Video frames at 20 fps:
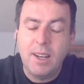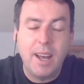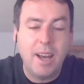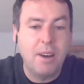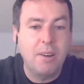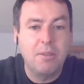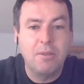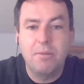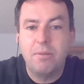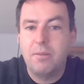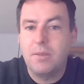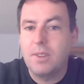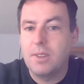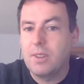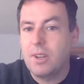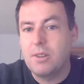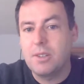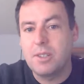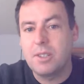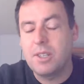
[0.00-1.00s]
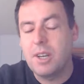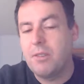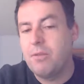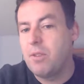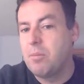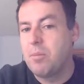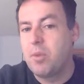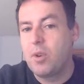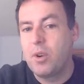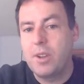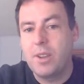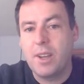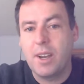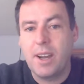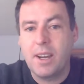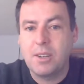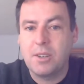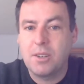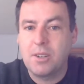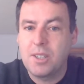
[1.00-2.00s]
Now, there's different
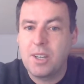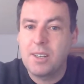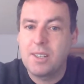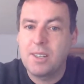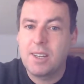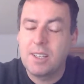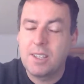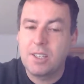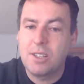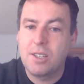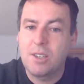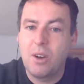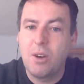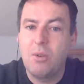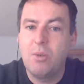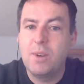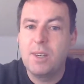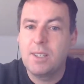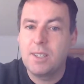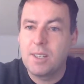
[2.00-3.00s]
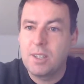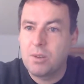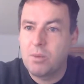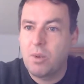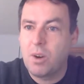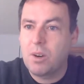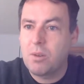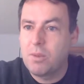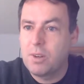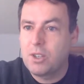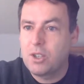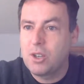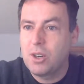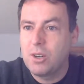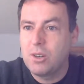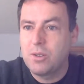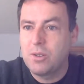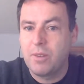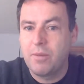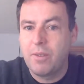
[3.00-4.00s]
breathing exercises. It's so easy to work with
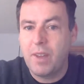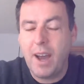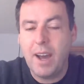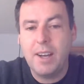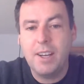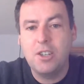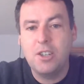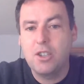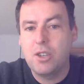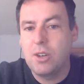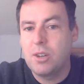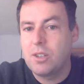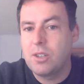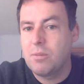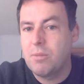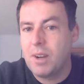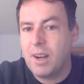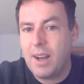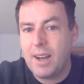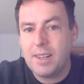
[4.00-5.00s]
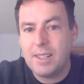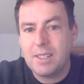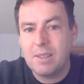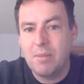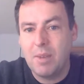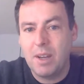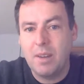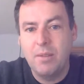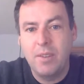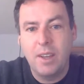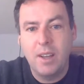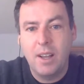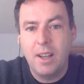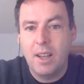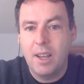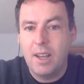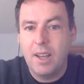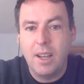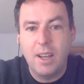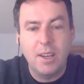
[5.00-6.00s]
children. Any children with asthma,
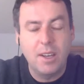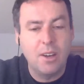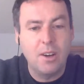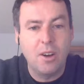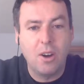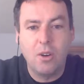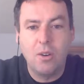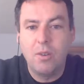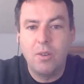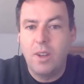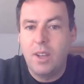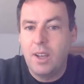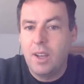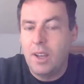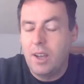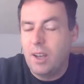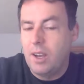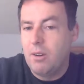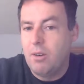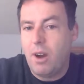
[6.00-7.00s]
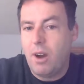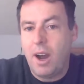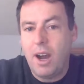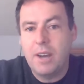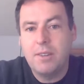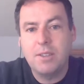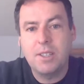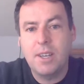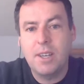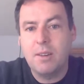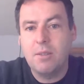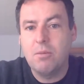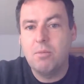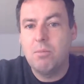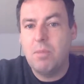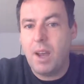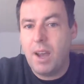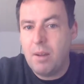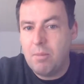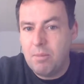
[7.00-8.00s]
you know, I've
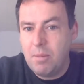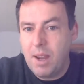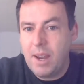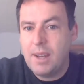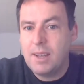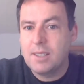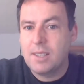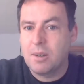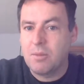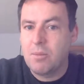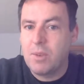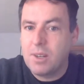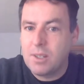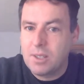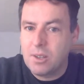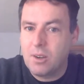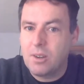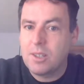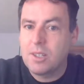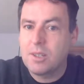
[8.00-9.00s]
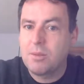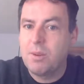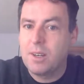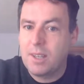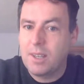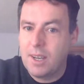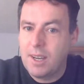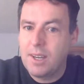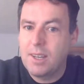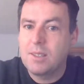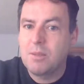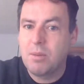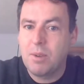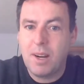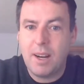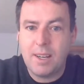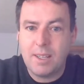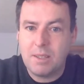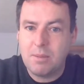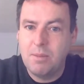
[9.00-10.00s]
seen amazing results with kids
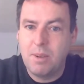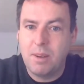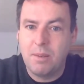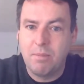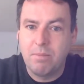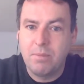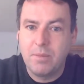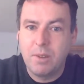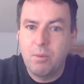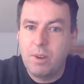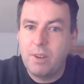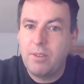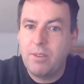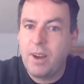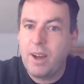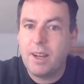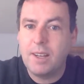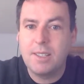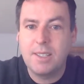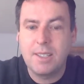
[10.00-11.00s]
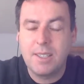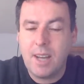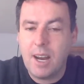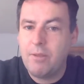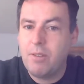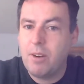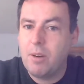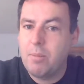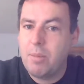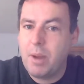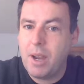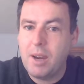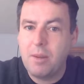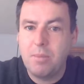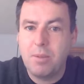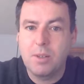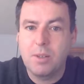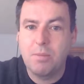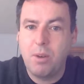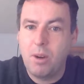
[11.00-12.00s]
with asthma. We've had several
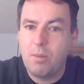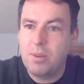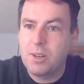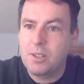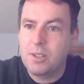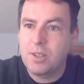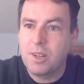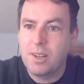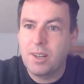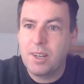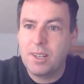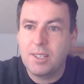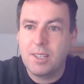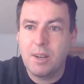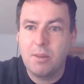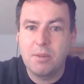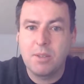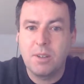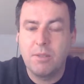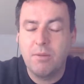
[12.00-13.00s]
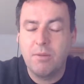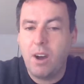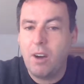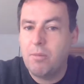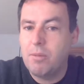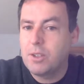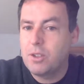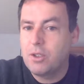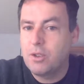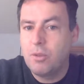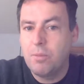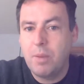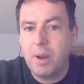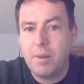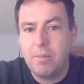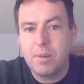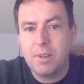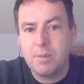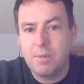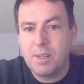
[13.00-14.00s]
papers published in this. I was involved with 2
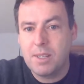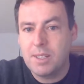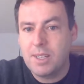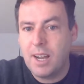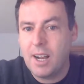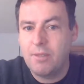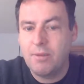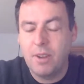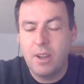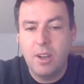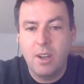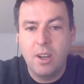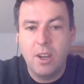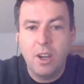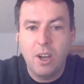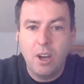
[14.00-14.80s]
papers myself,